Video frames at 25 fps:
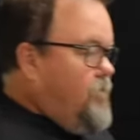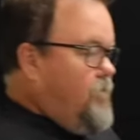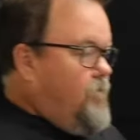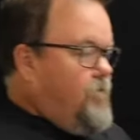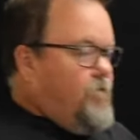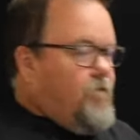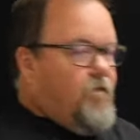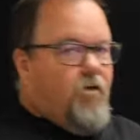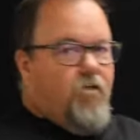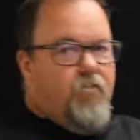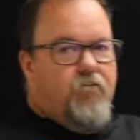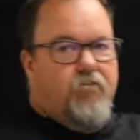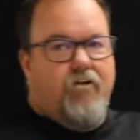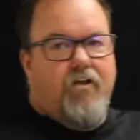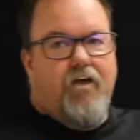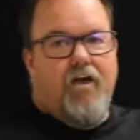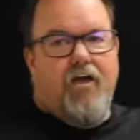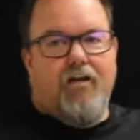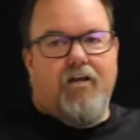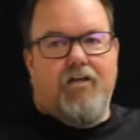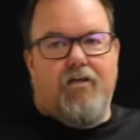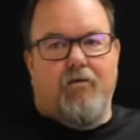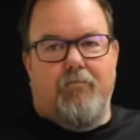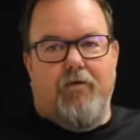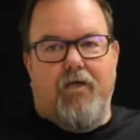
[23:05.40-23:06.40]
The other
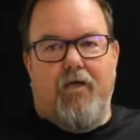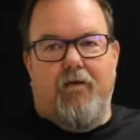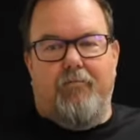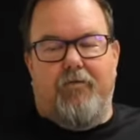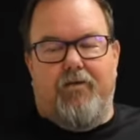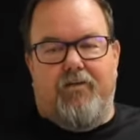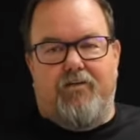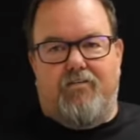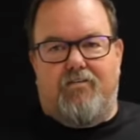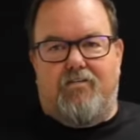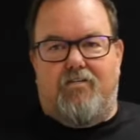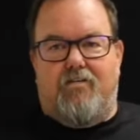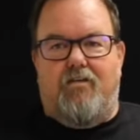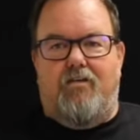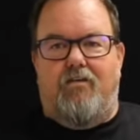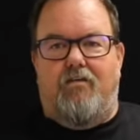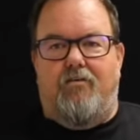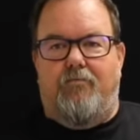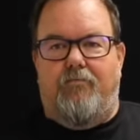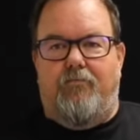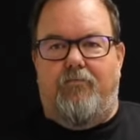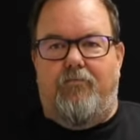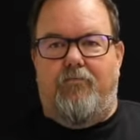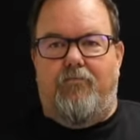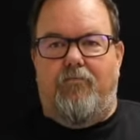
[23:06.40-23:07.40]
9 commandments,
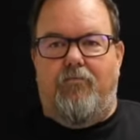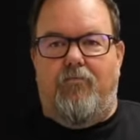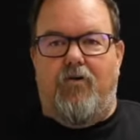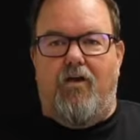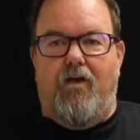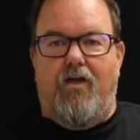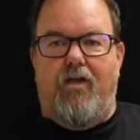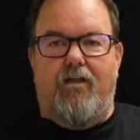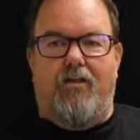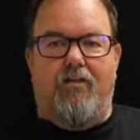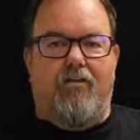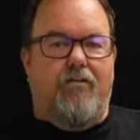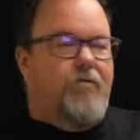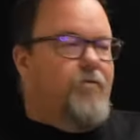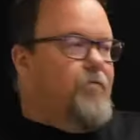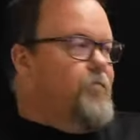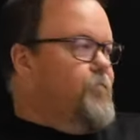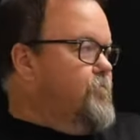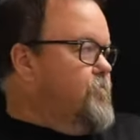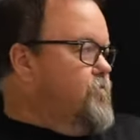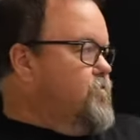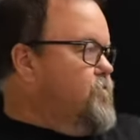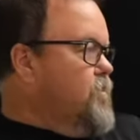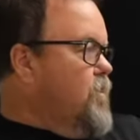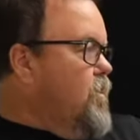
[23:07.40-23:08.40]
right?
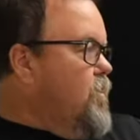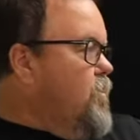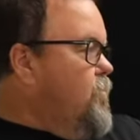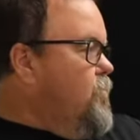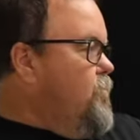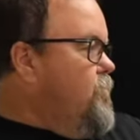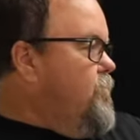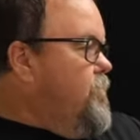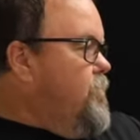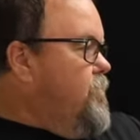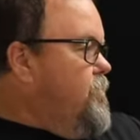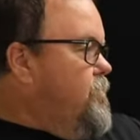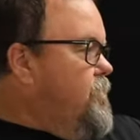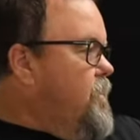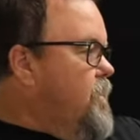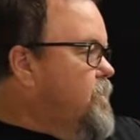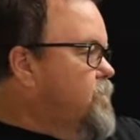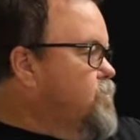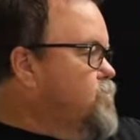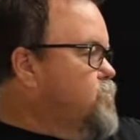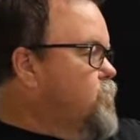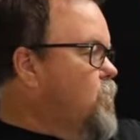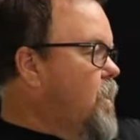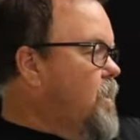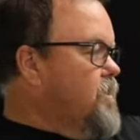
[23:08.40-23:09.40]
So they
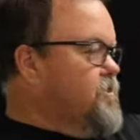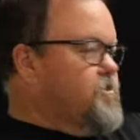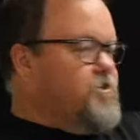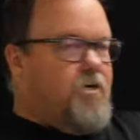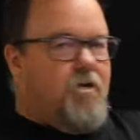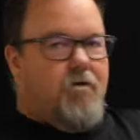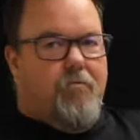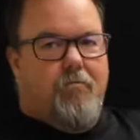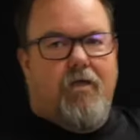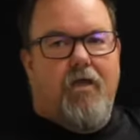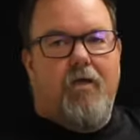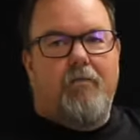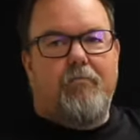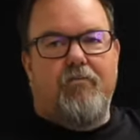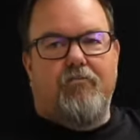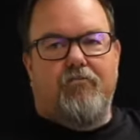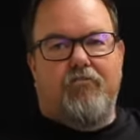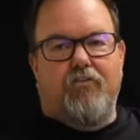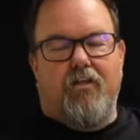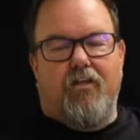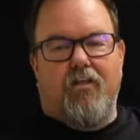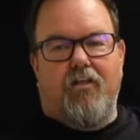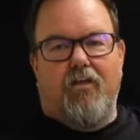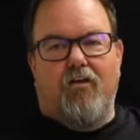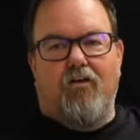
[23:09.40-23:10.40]
just watched a commandment
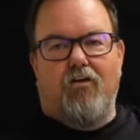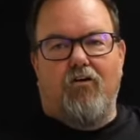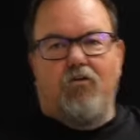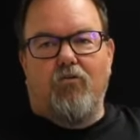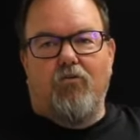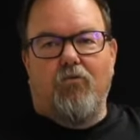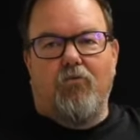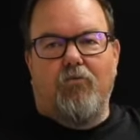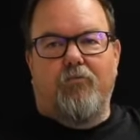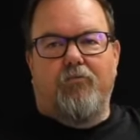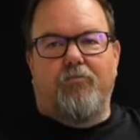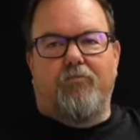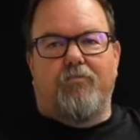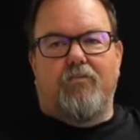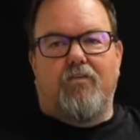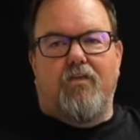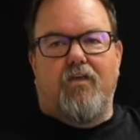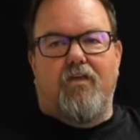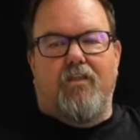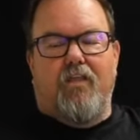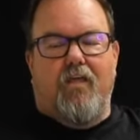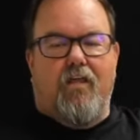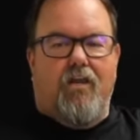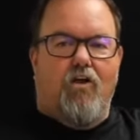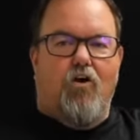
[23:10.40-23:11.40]
video,
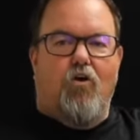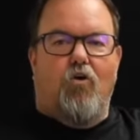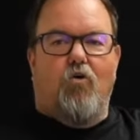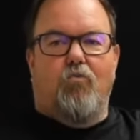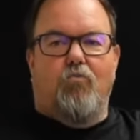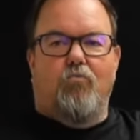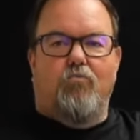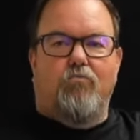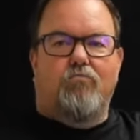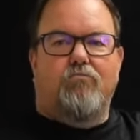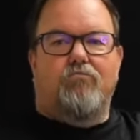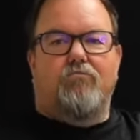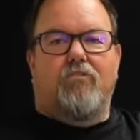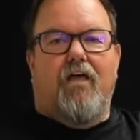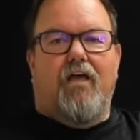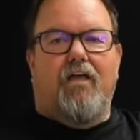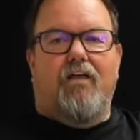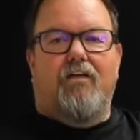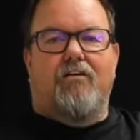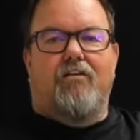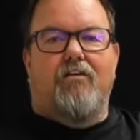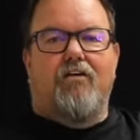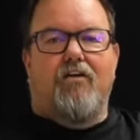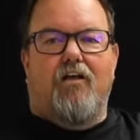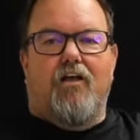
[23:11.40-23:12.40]
and they know,
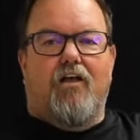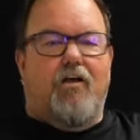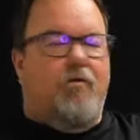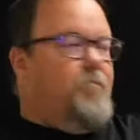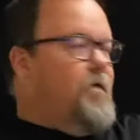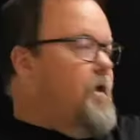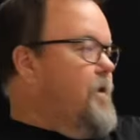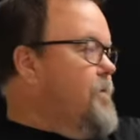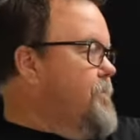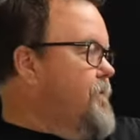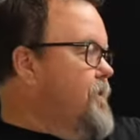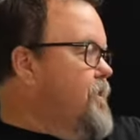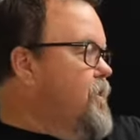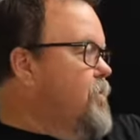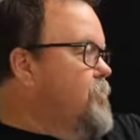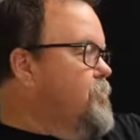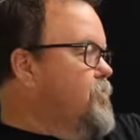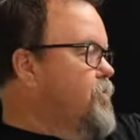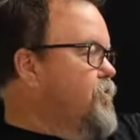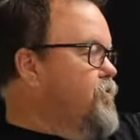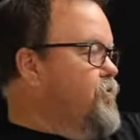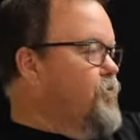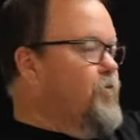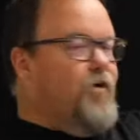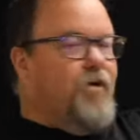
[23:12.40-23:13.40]
like, commandment
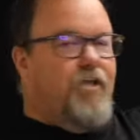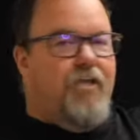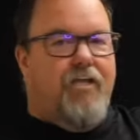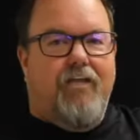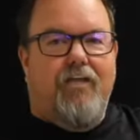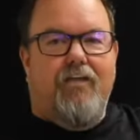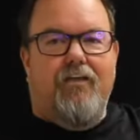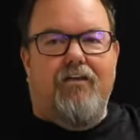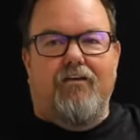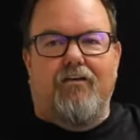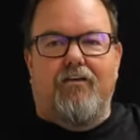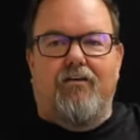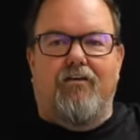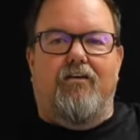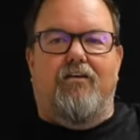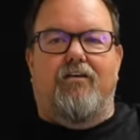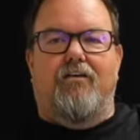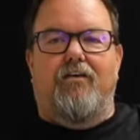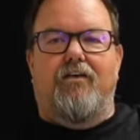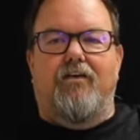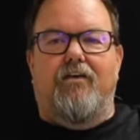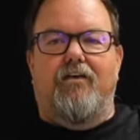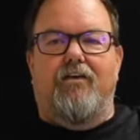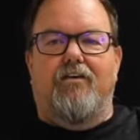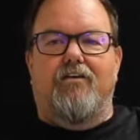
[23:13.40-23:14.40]
number 3
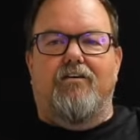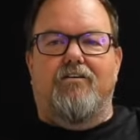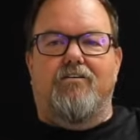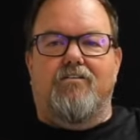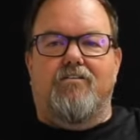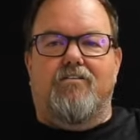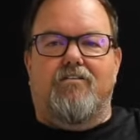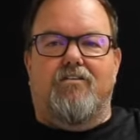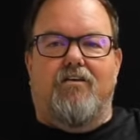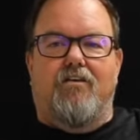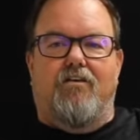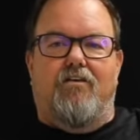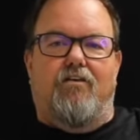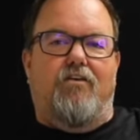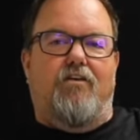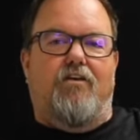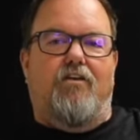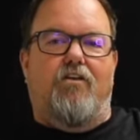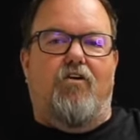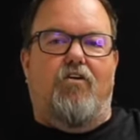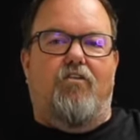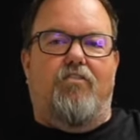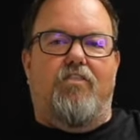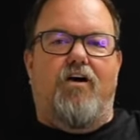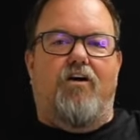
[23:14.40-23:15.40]
is,
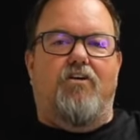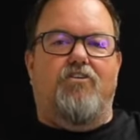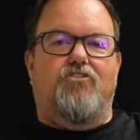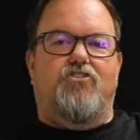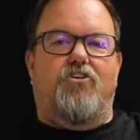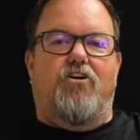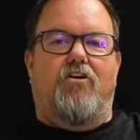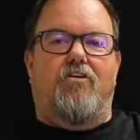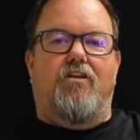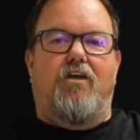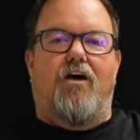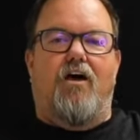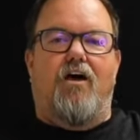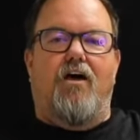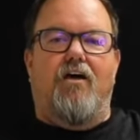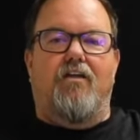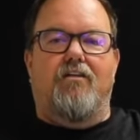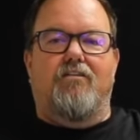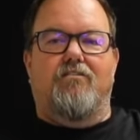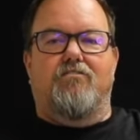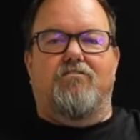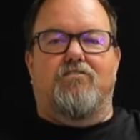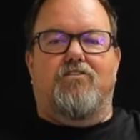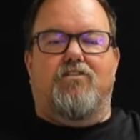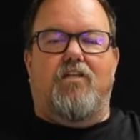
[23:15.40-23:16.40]
thou shalt
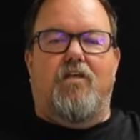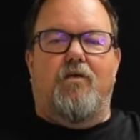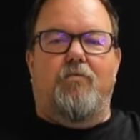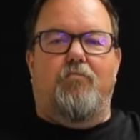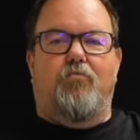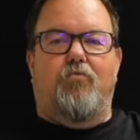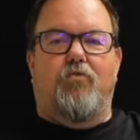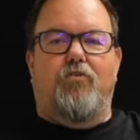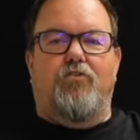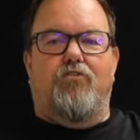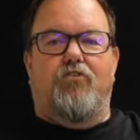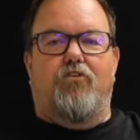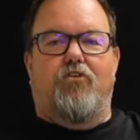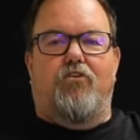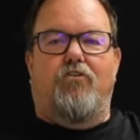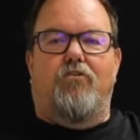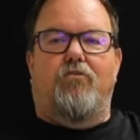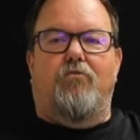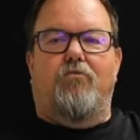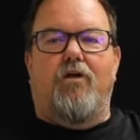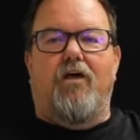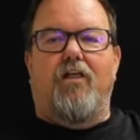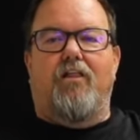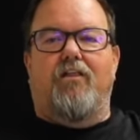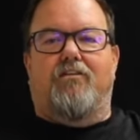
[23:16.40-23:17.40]
not sleep with your
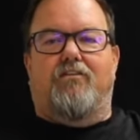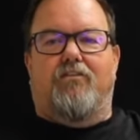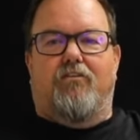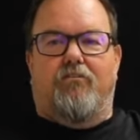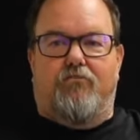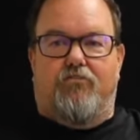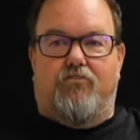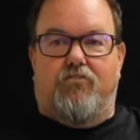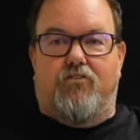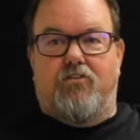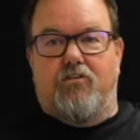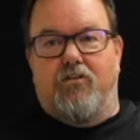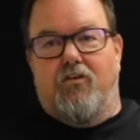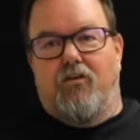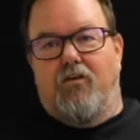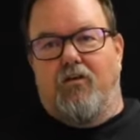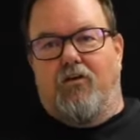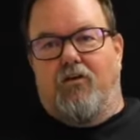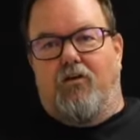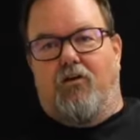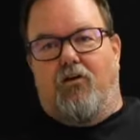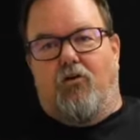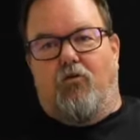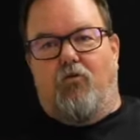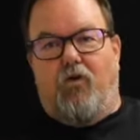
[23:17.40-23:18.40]
relatives
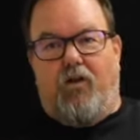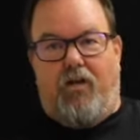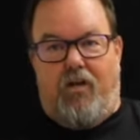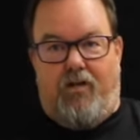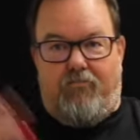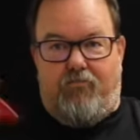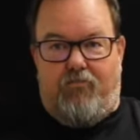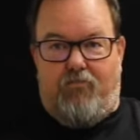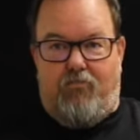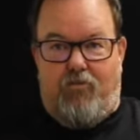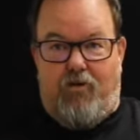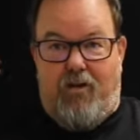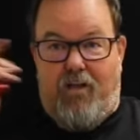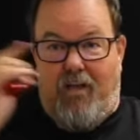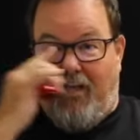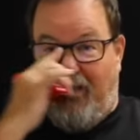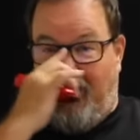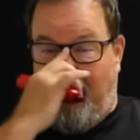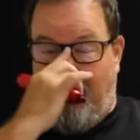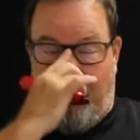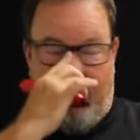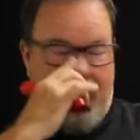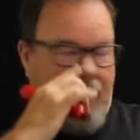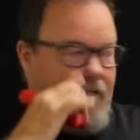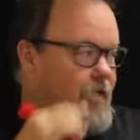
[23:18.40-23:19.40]
or whatever,
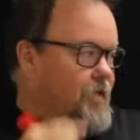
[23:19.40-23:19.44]
right?